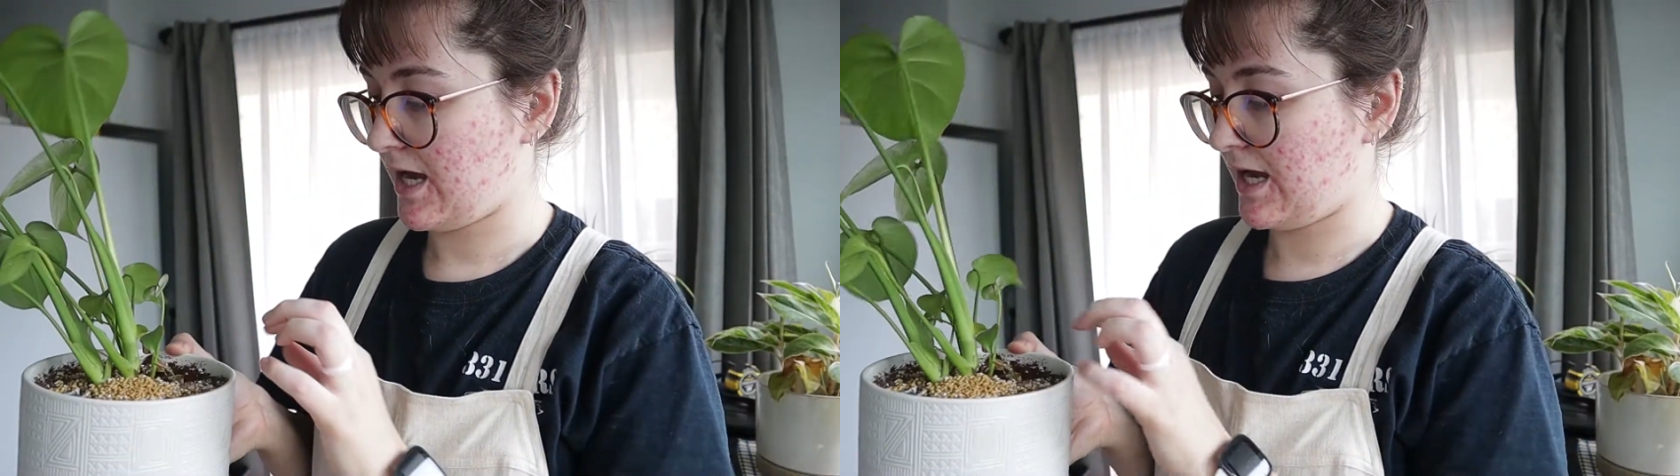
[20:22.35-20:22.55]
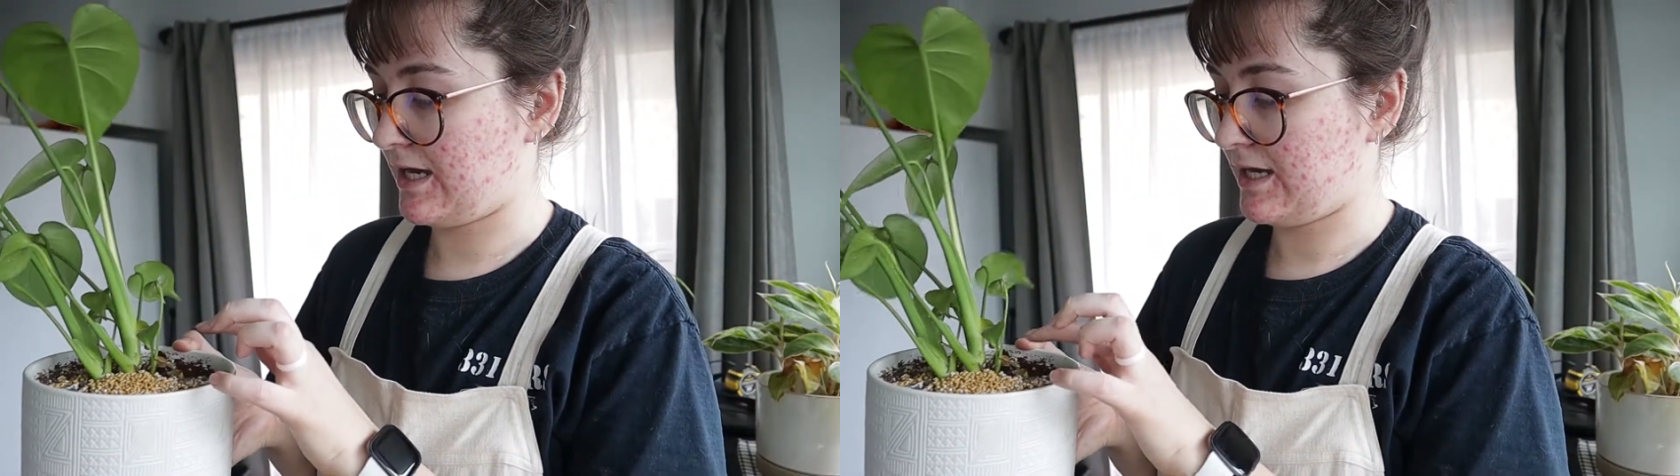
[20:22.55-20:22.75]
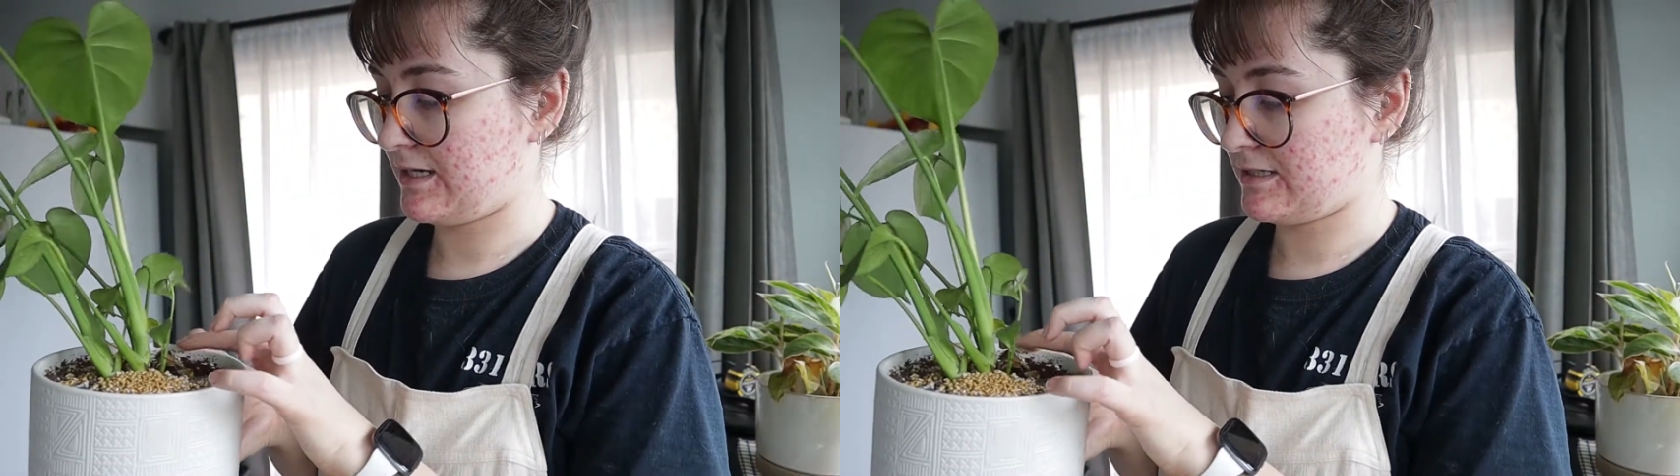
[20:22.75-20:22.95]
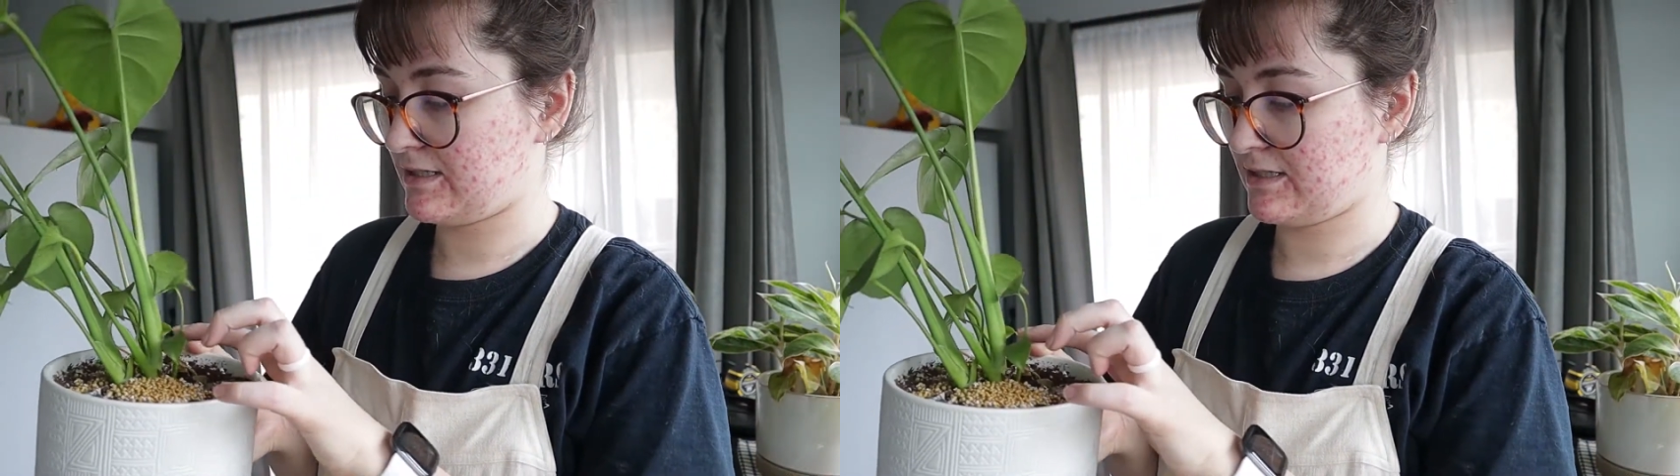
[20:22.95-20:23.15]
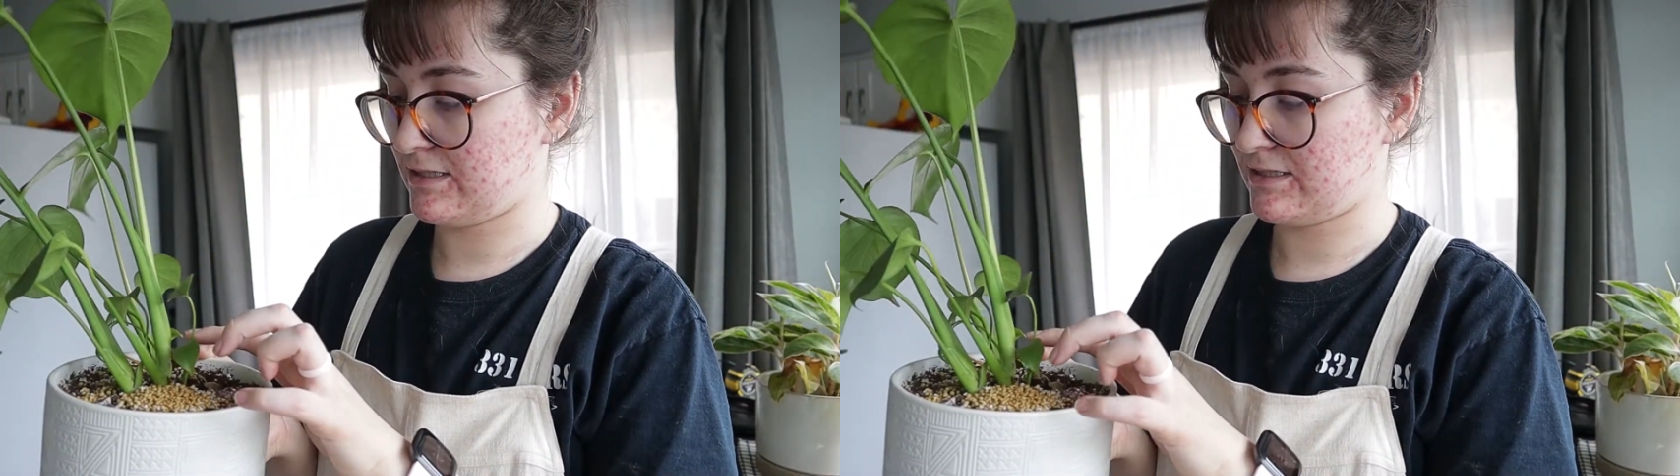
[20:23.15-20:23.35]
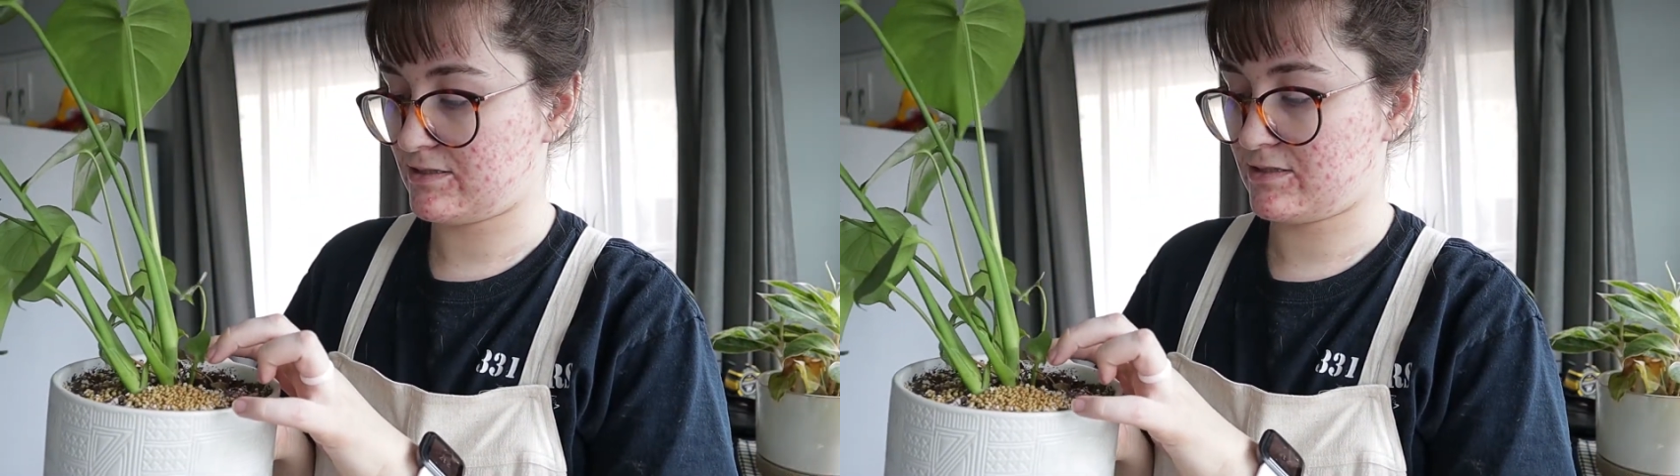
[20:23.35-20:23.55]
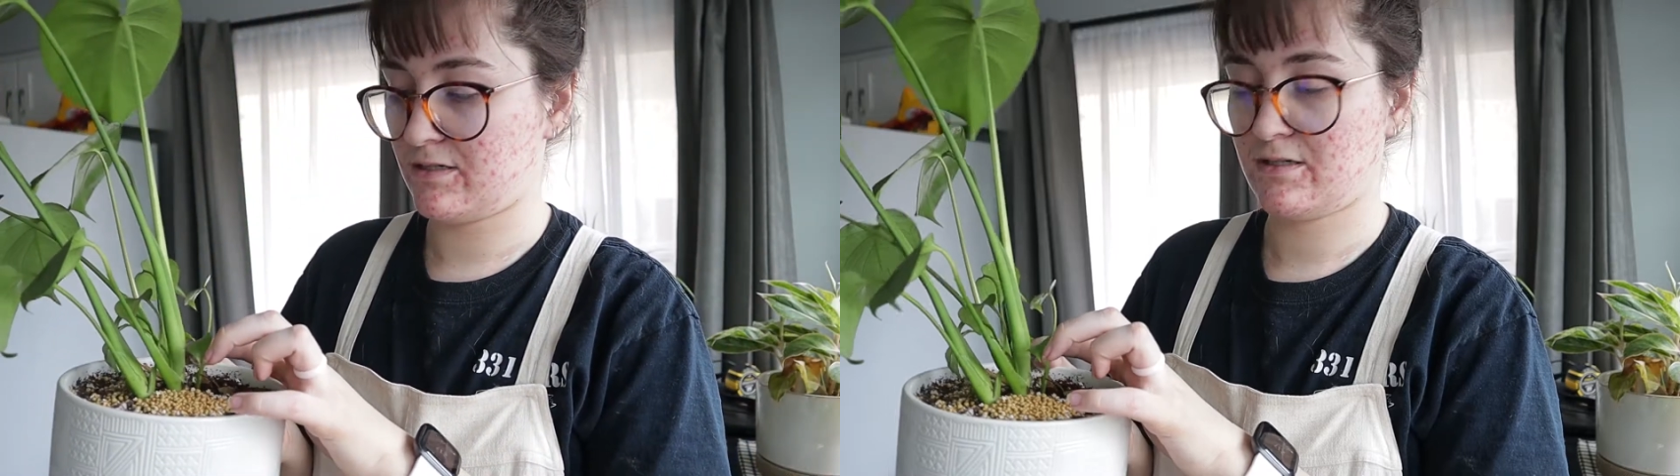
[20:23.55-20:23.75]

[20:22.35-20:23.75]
and he has